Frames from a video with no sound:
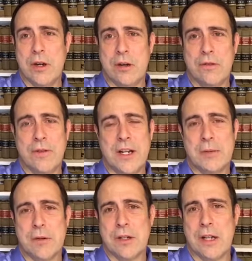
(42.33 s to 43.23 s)
here on
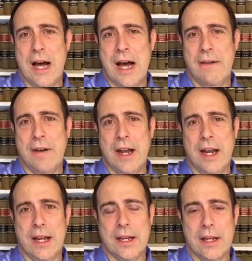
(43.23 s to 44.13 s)
Facebook Live,
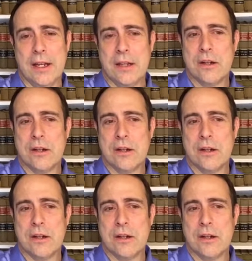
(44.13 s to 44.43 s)
and